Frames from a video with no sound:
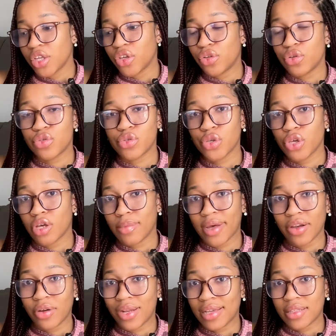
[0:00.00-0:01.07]
You know, doing your
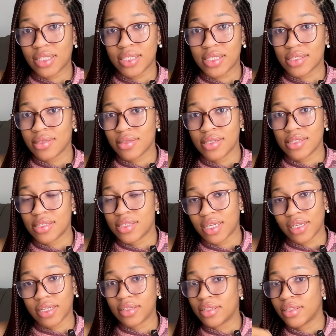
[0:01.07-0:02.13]
biro like this is
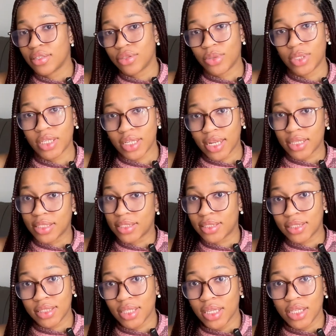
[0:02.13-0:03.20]
easier than doing it like
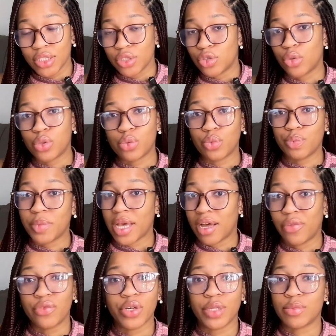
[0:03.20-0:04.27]
this, so it won't be
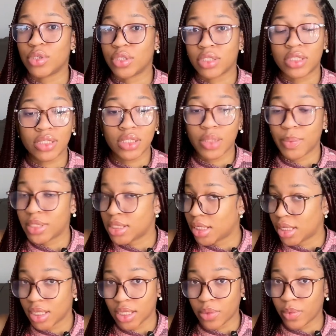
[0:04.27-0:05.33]
hard for him to just be
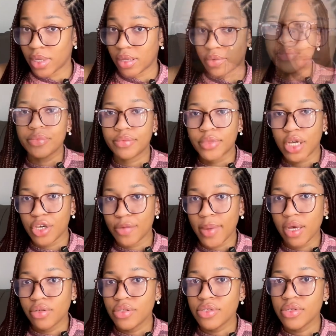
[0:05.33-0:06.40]
taken away. Now, you
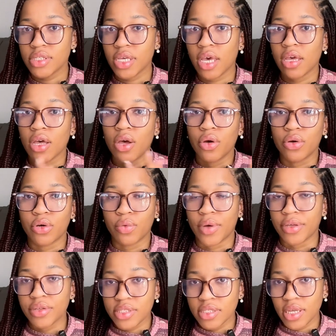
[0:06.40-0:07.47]
might also say, oh, we're
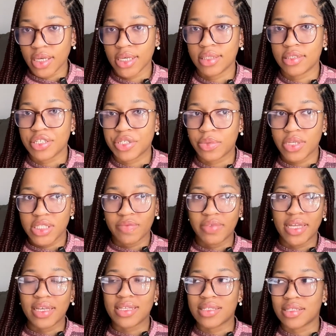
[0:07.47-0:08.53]
using headings. What if
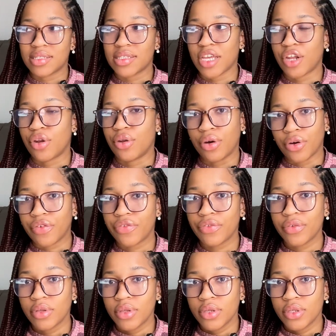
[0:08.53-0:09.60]
there isn't enough
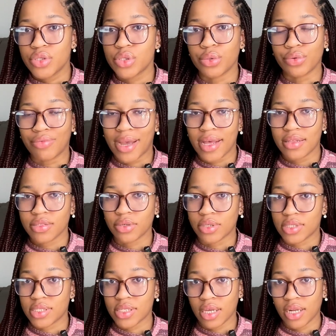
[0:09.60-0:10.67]
to write
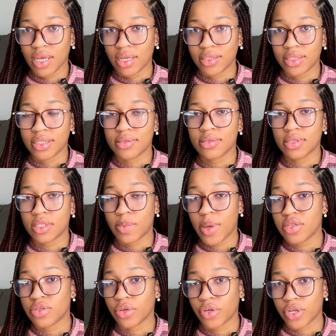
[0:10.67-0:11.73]
on said headings? It
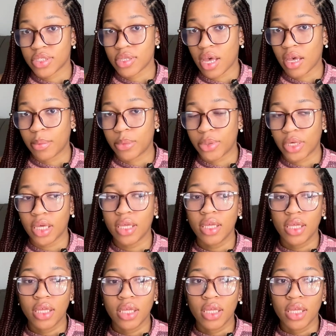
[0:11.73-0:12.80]
depends on your time, okay?
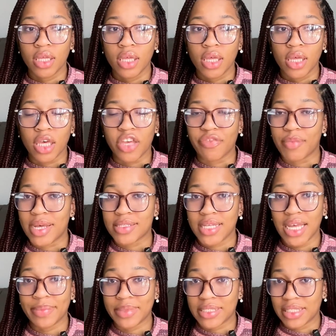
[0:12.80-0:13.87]
If my
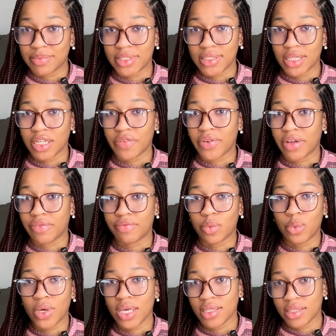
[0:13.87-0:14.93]
time is limited, if I've
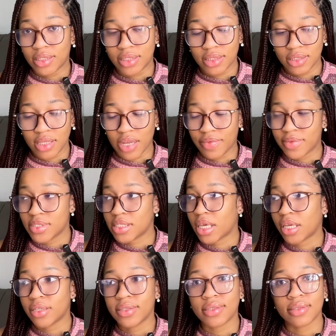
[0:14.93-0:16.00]
weighed it, I've
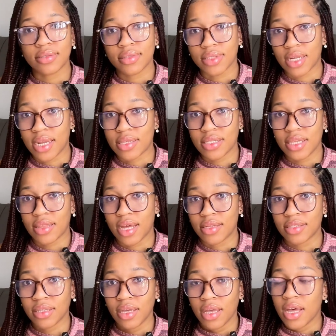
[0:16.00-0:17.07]
scaled it, and I see
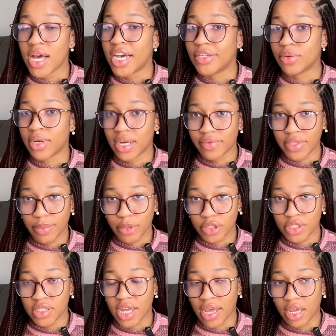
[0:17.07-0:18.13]
that I don't have that
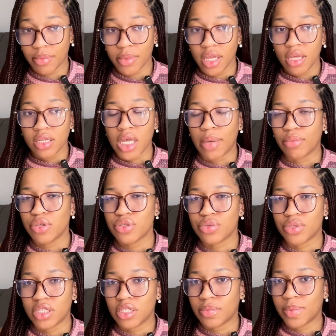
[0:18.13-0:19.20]
much time, I'm going to
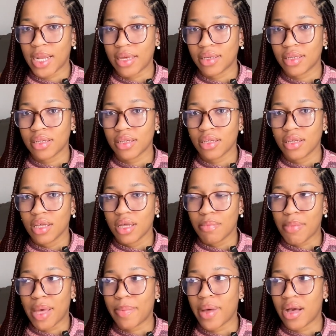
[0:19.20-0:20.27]
keep like
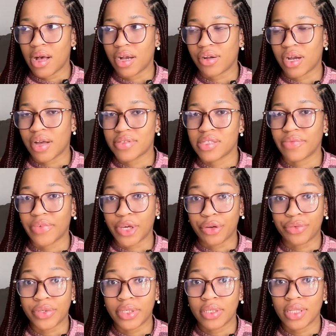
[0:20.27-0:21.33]
my paragraphs
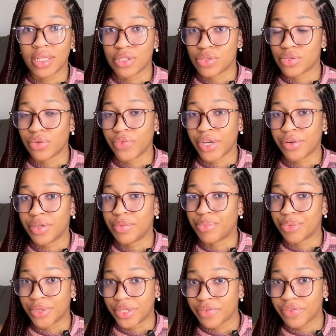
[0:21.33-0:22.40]
very little, very
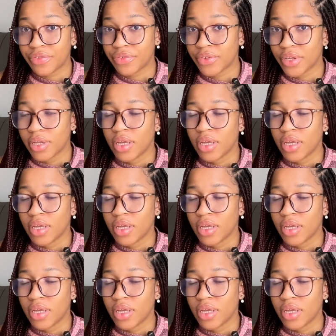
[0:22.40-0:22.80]
brief.